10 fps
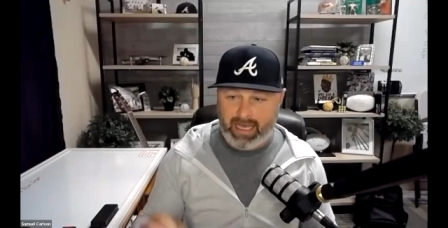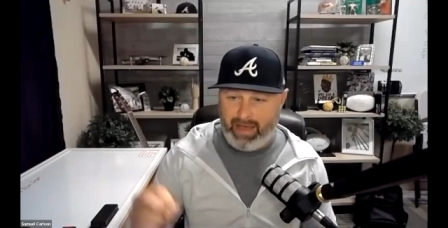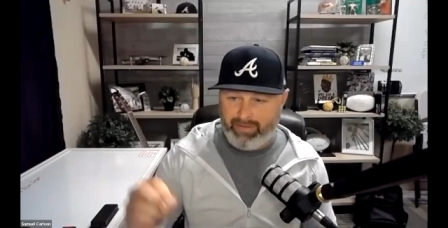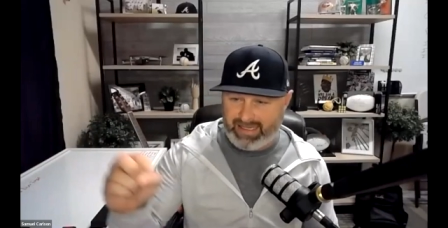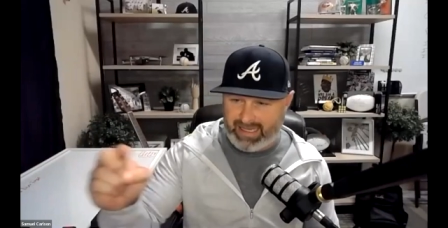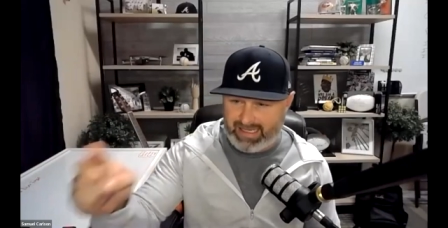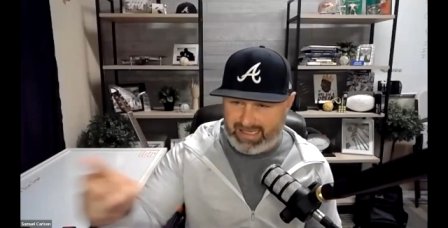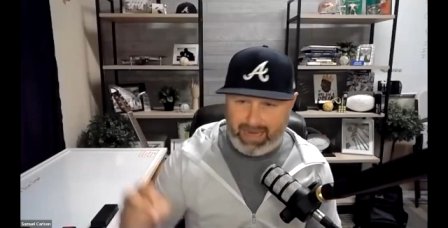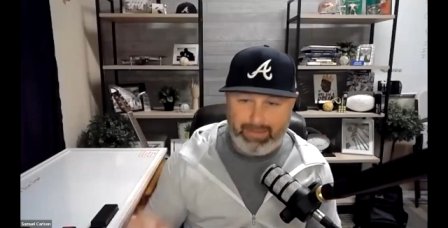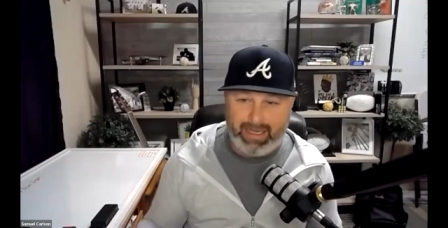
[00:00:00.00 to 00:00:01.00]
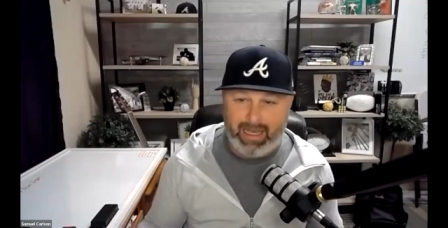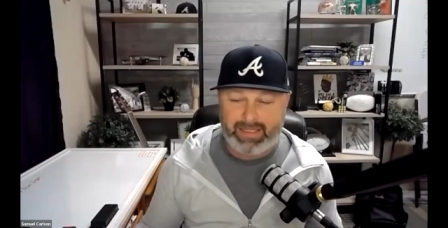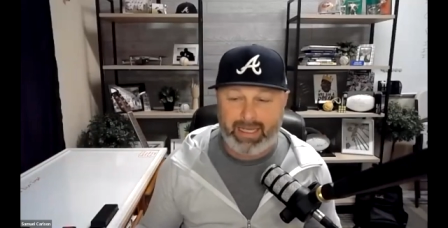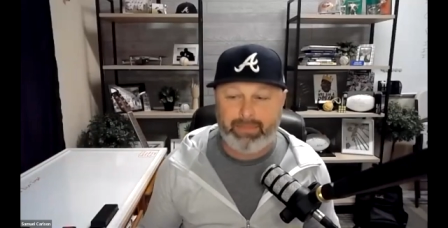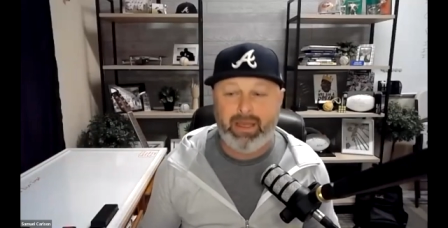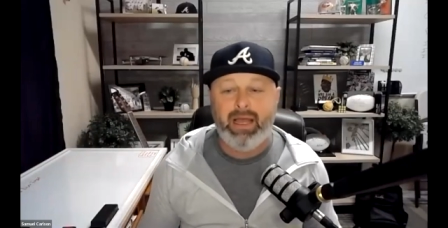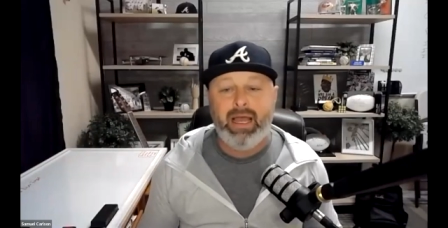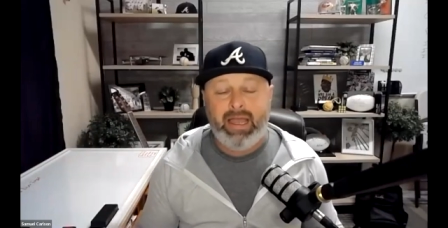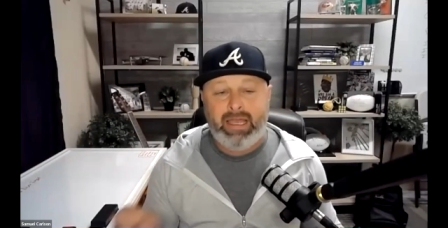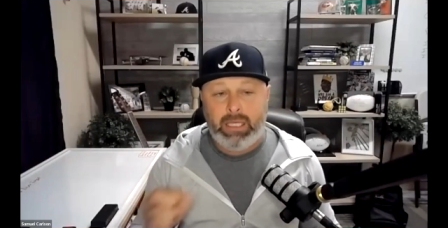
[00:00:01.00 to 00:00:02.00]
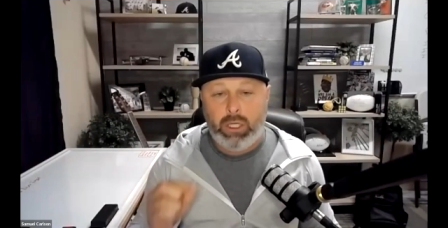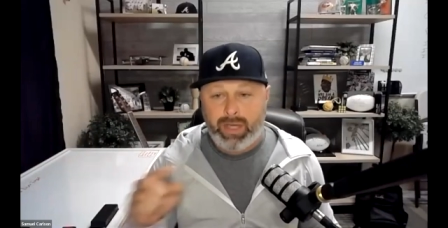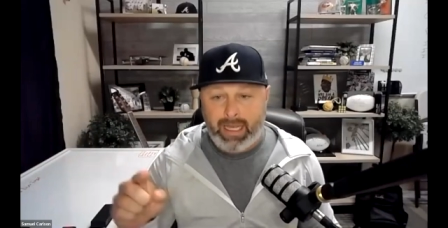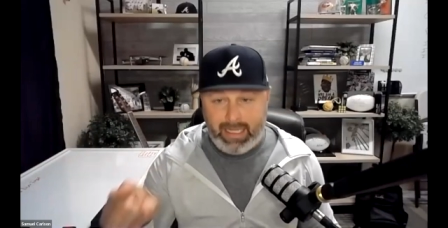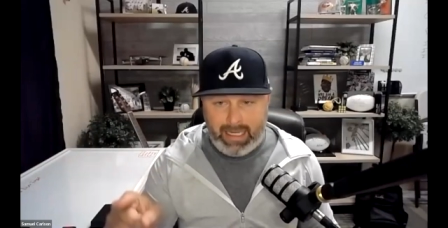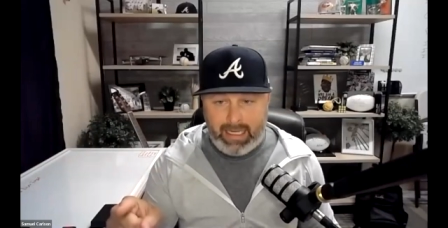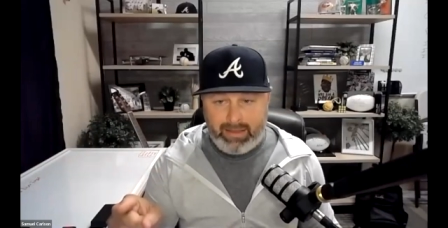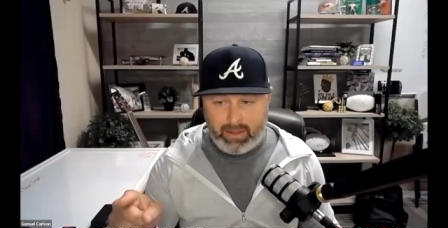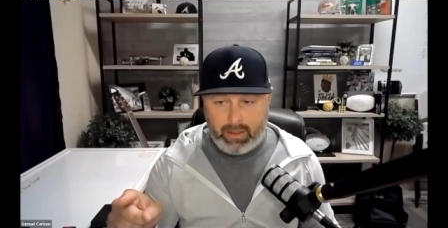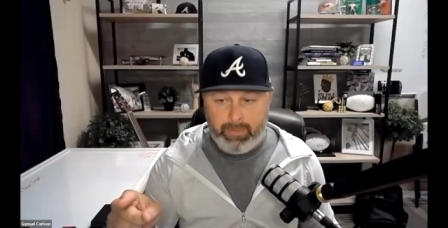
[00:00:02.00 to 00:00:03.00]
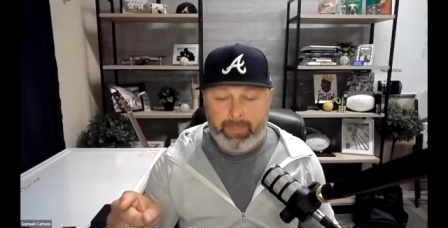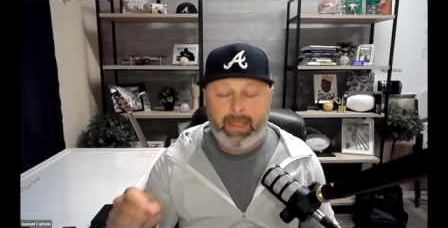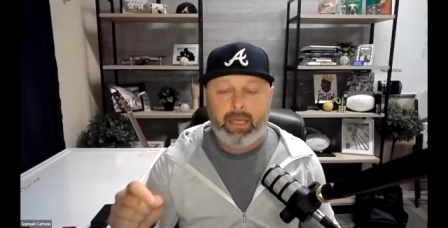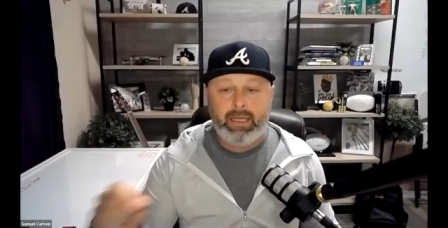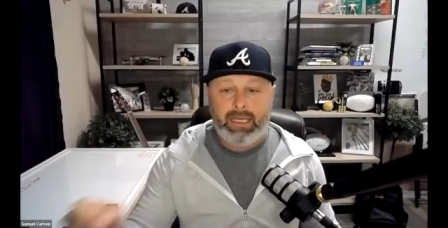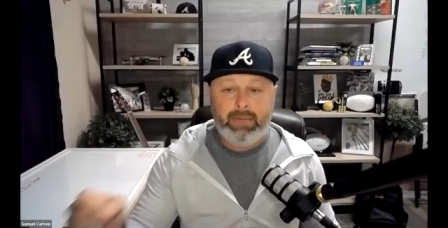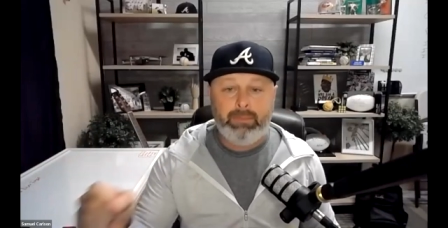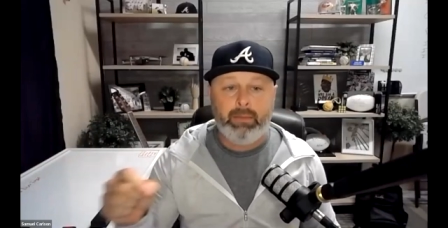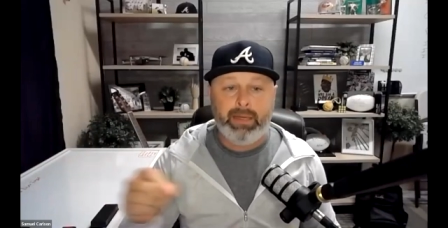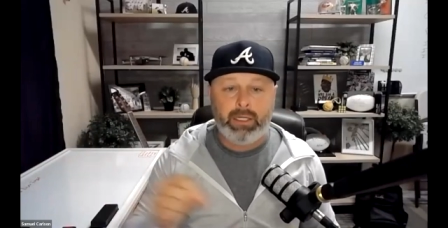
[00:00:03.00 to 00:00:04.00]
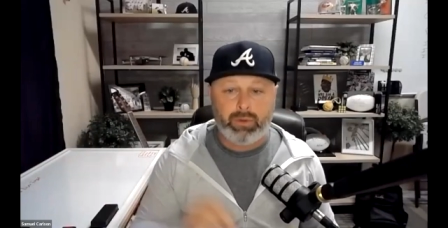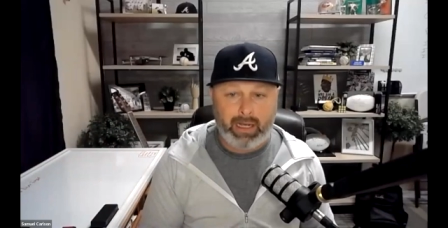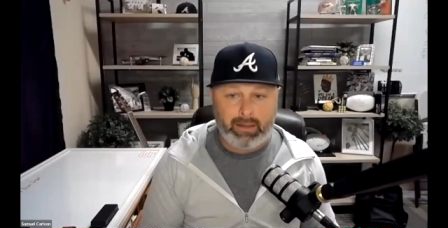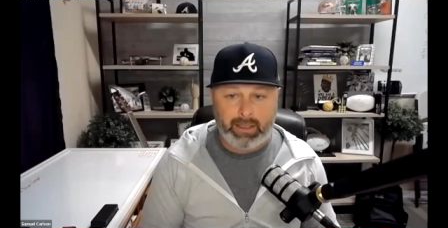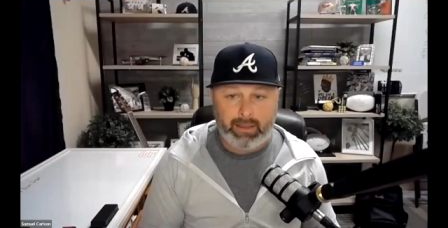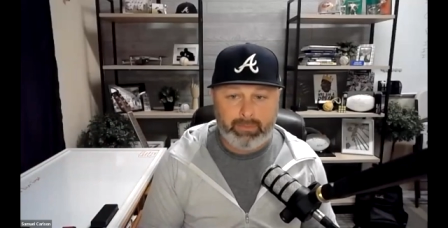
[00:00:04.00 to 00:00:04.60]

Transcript: kevin says sign me up sam you can either email me directly